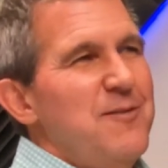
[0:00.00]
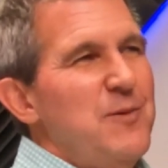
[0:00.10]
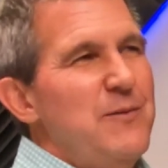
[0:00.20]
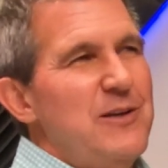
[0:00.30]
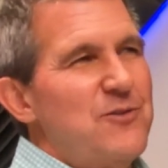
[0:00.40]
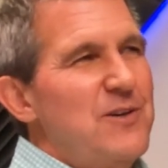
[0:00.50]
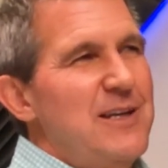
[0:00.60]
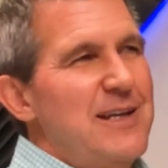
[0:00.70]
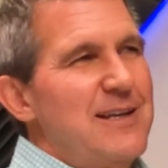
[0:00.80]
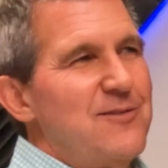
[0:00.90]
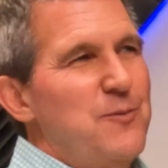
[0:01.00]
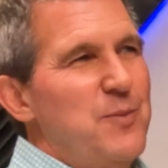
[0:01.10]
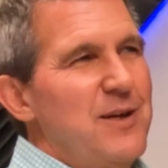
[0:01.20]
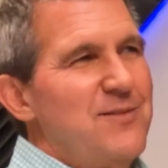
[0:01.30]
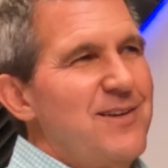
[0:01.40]
Maybe just need to get some
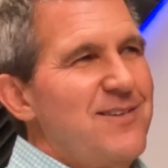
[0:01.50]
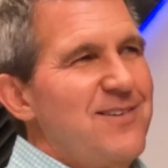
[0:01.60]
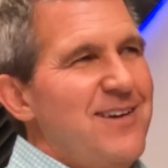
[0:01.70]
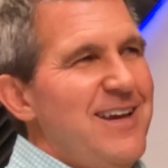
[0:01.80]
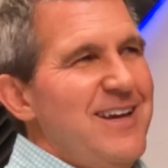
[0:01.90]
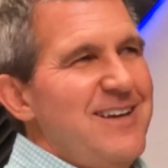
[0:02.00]
basics.